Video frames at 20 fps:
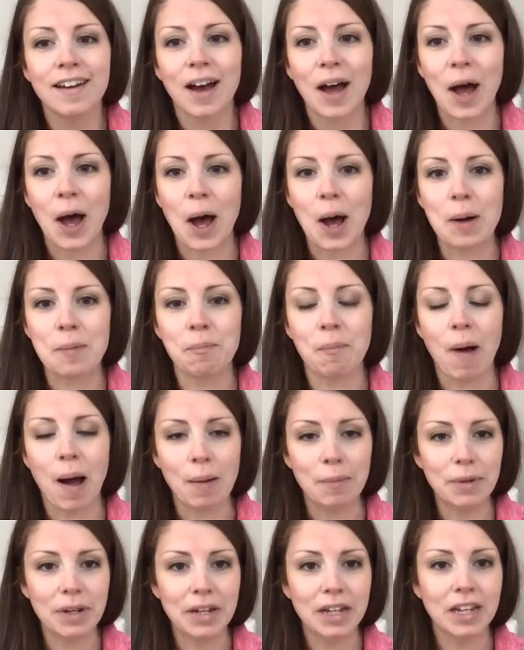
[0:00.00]
I'm
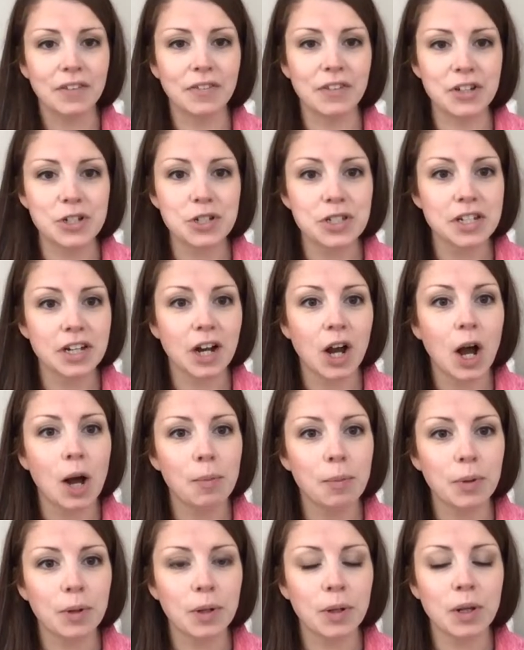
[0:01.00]
going to give it just a
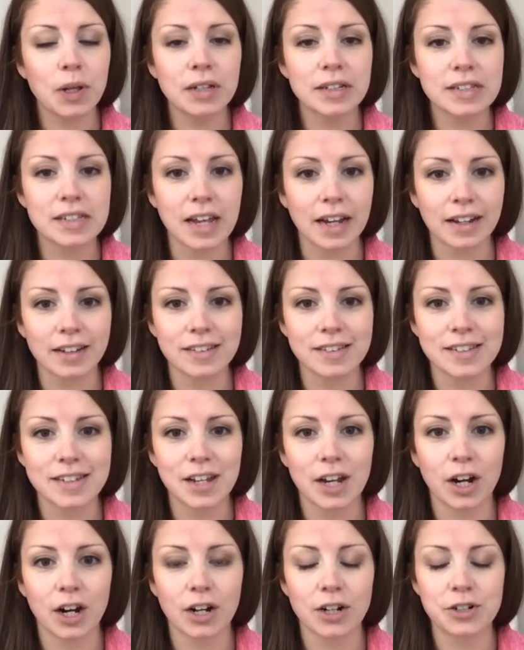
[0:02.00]
couple seconds
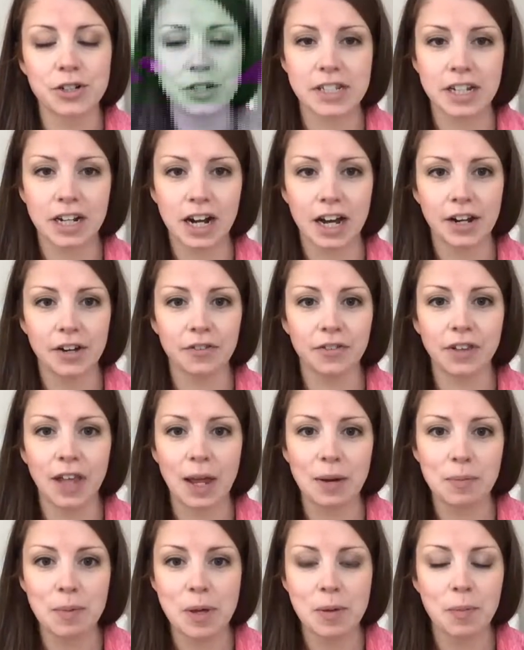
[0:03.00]
here just to kind of
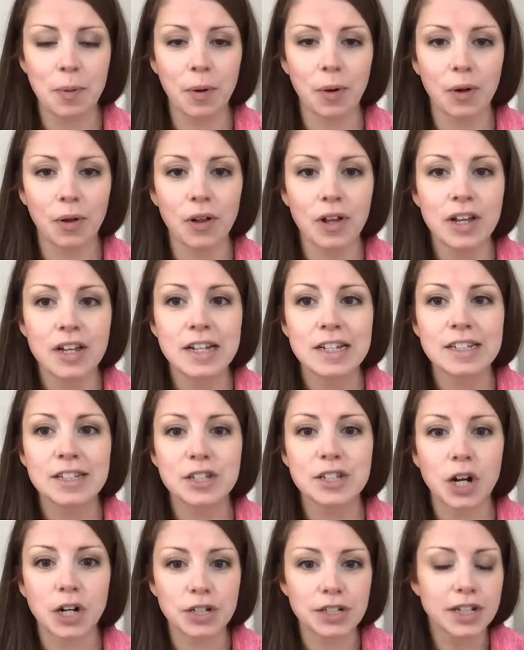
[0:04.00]
let people
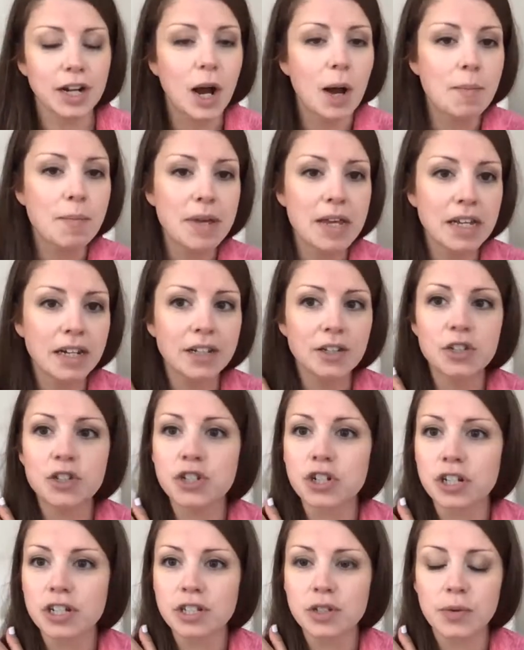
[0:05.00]
start to come in. It's
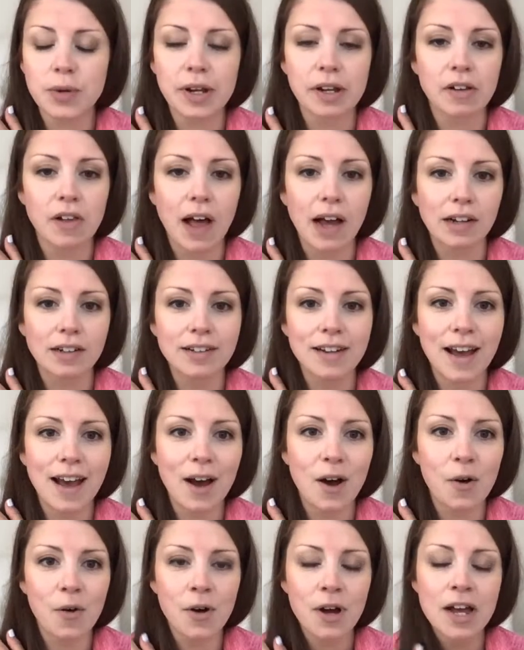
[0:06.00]
just 3 o'clock
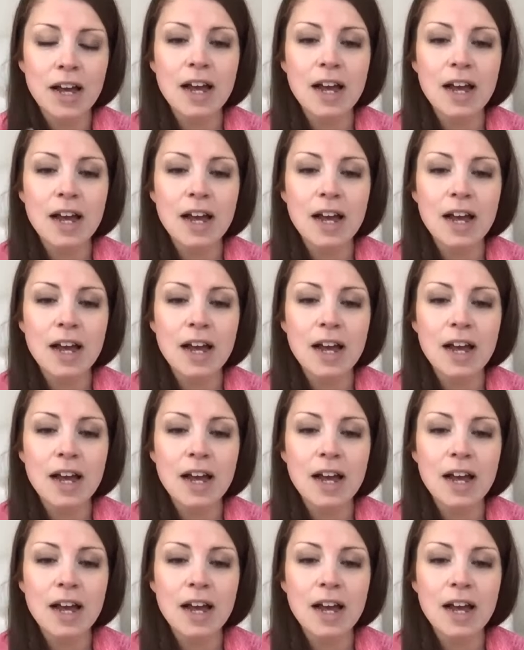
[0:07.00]
now.